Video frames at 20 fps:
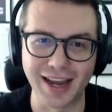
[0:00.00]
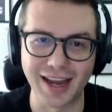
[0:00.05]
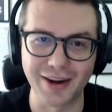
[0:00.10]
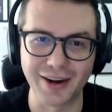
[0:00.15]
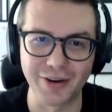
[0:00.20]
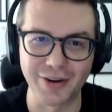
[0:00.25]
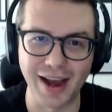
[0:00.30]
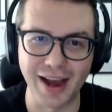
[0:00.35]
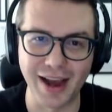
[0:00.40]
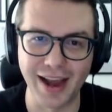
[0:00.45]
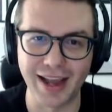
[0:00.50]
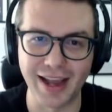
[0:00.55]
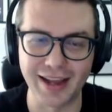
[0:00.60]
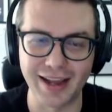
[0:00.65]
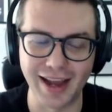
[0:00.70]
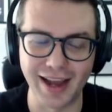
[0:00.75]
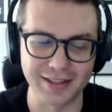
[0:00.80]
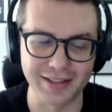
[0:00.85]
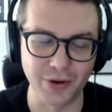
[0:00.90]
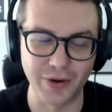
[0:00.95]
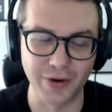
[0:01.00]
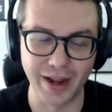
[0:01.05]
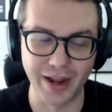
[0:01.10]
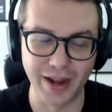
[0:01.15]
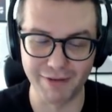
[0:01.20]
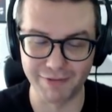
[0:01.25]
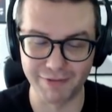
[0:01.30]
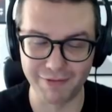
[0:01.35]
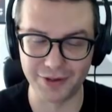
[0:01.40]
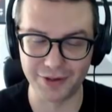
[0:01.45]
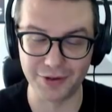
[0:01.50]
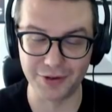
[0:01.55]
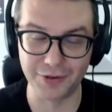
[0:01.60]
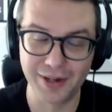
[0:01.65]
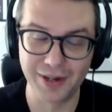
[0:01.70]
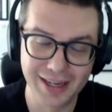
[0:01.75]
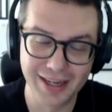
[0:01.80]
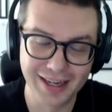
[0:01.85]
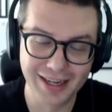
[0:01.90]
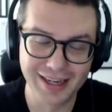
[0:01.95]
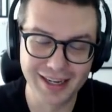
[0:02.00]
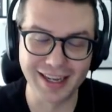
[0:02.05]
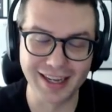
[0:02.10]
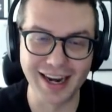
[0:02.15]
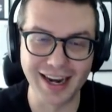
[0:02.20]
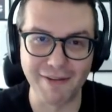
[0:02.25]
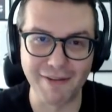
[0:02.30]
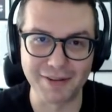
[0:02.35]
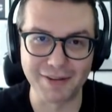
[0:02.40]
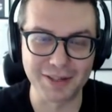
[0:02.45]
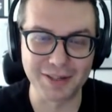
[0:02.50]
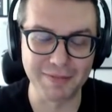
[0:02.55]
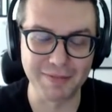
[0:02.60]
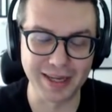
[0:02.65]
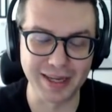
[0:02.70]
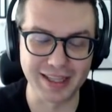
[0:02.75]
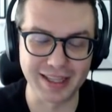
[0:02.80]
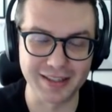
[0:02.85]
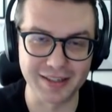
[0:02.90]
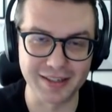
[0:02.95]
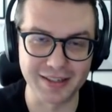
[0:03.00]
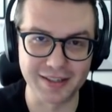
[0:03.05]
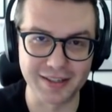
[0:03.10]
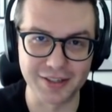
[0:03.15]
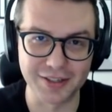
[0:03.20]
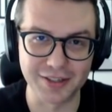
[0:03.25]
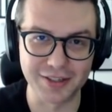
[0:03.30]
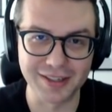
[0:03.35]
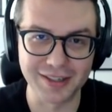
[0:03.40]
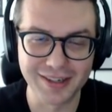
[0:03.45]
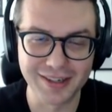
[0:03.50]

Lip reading: I don't envy you in having to make that decision.